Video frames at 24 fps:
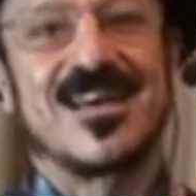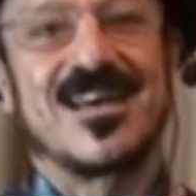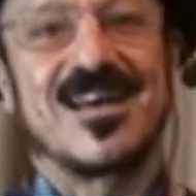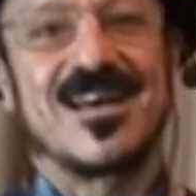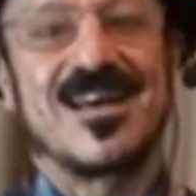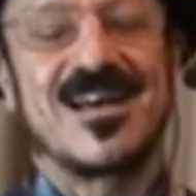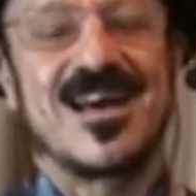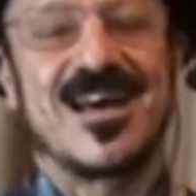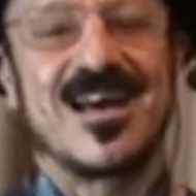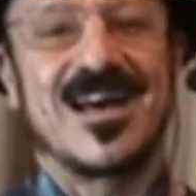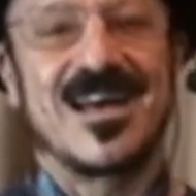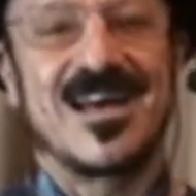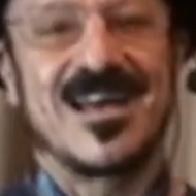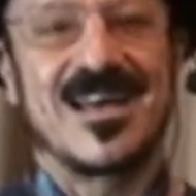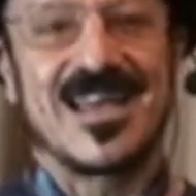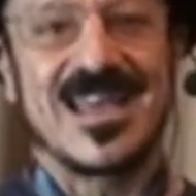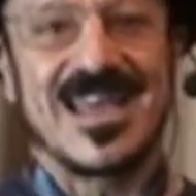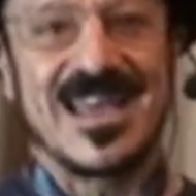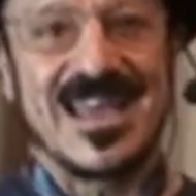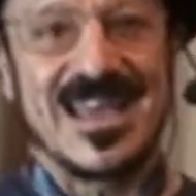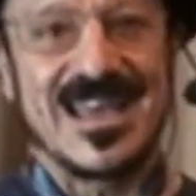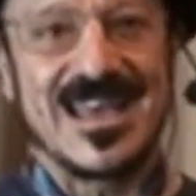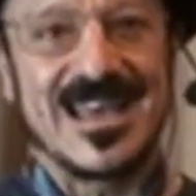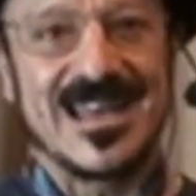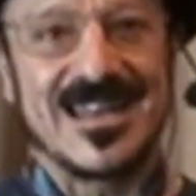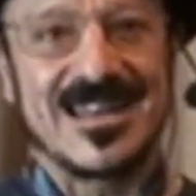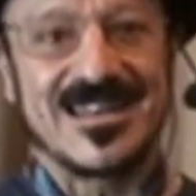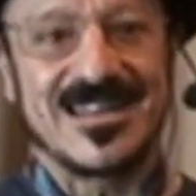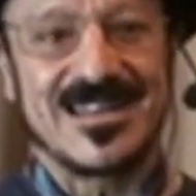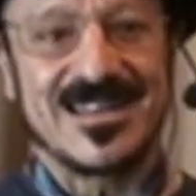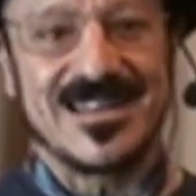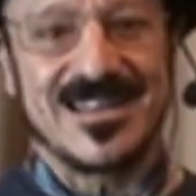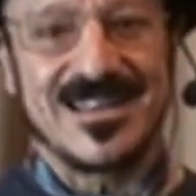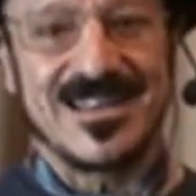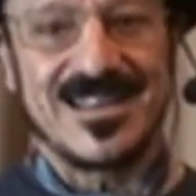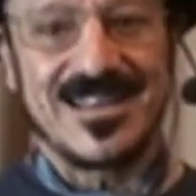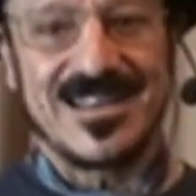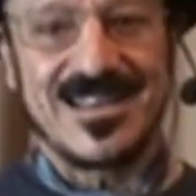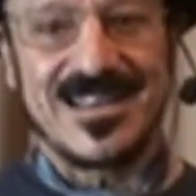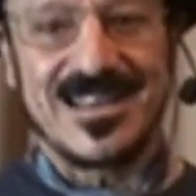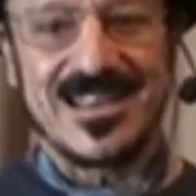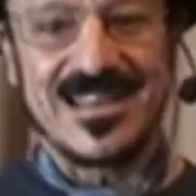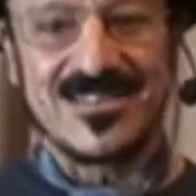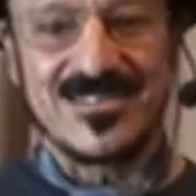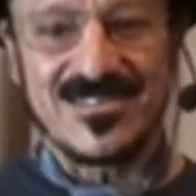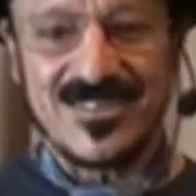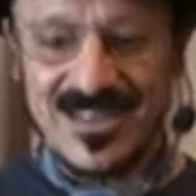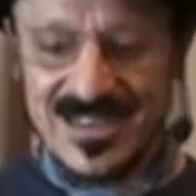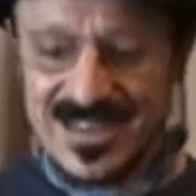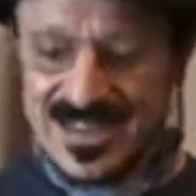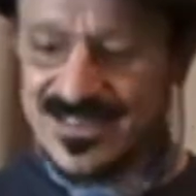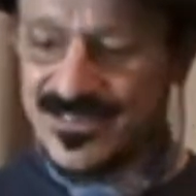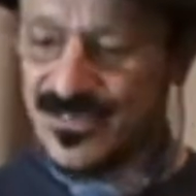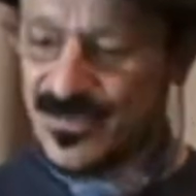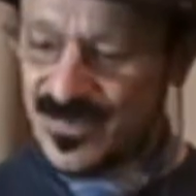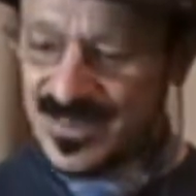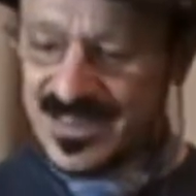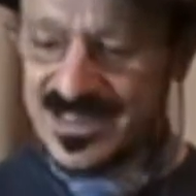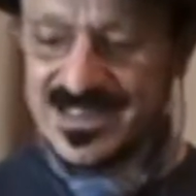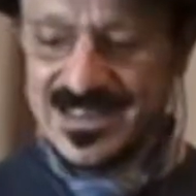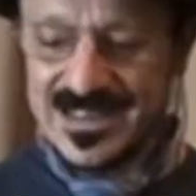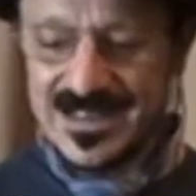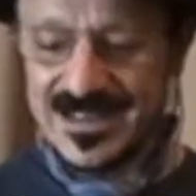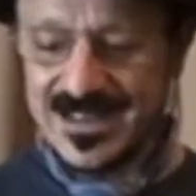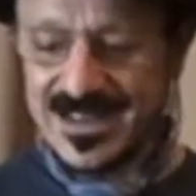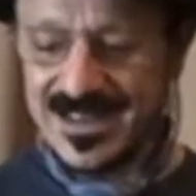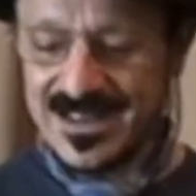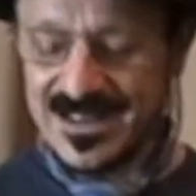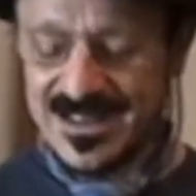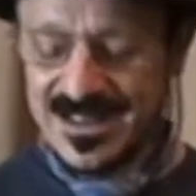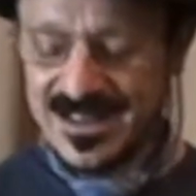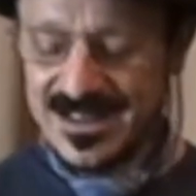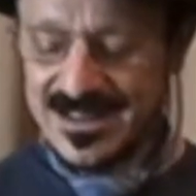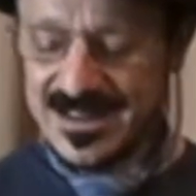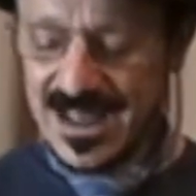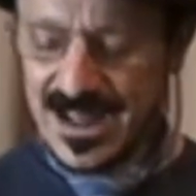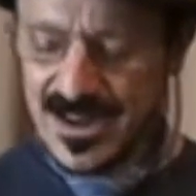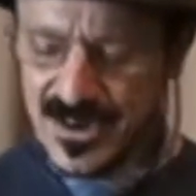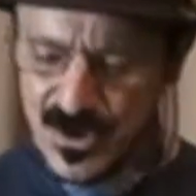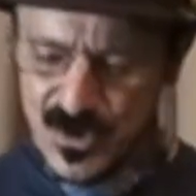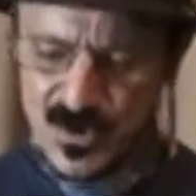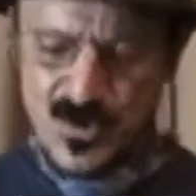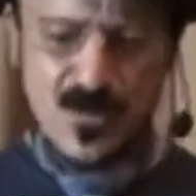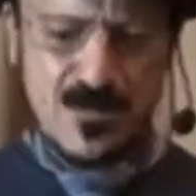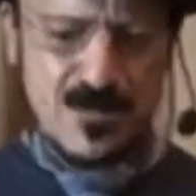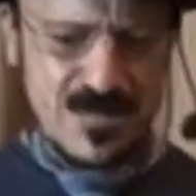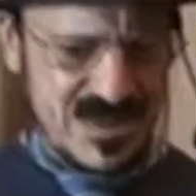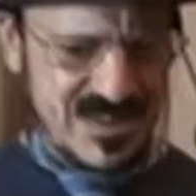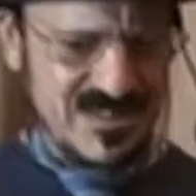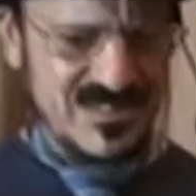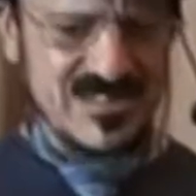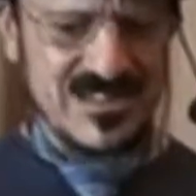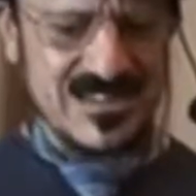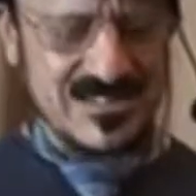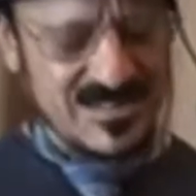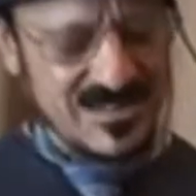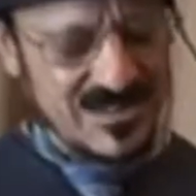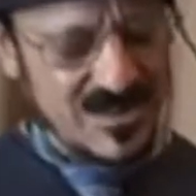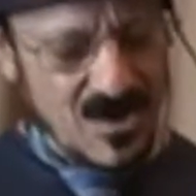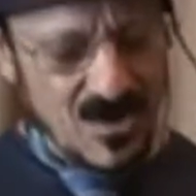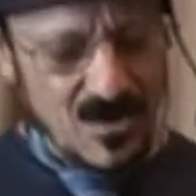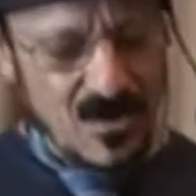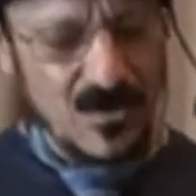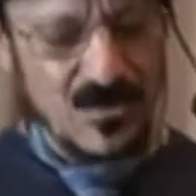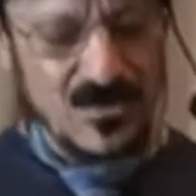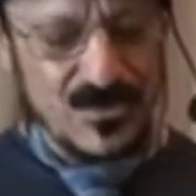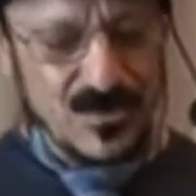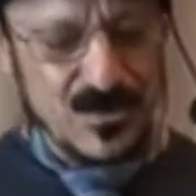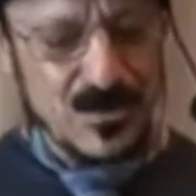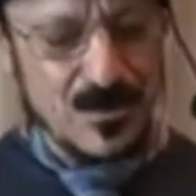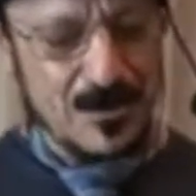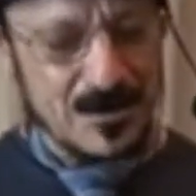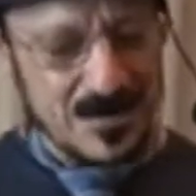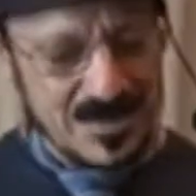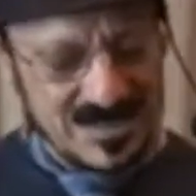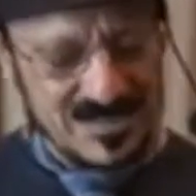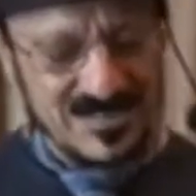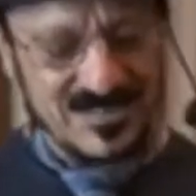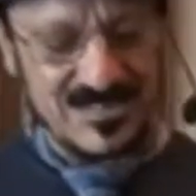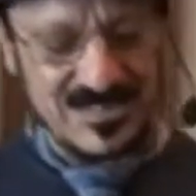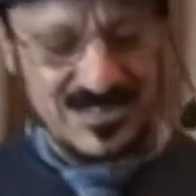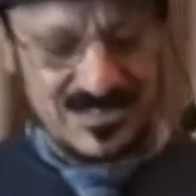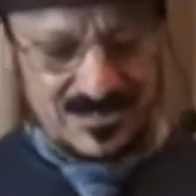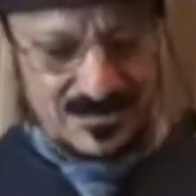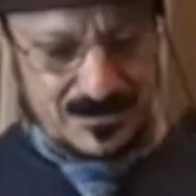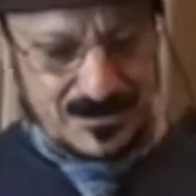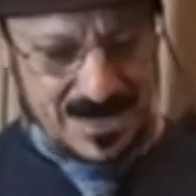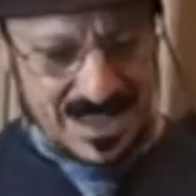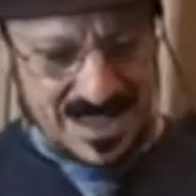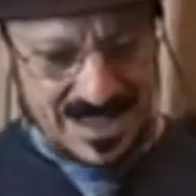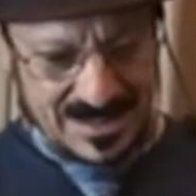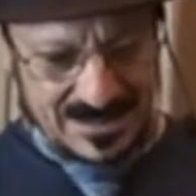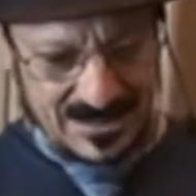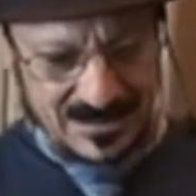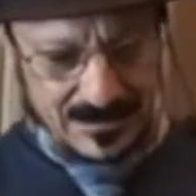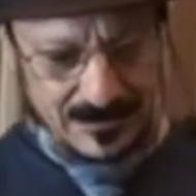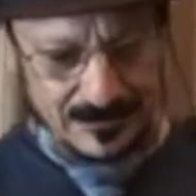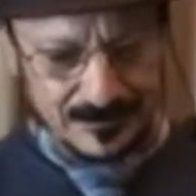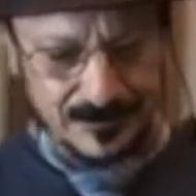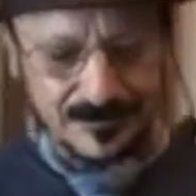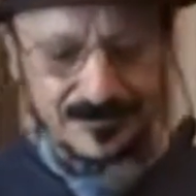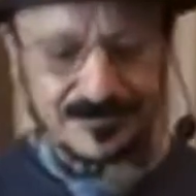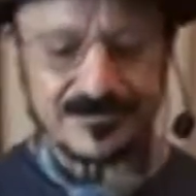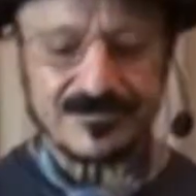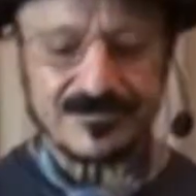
And it's really a new business, a whole new business model.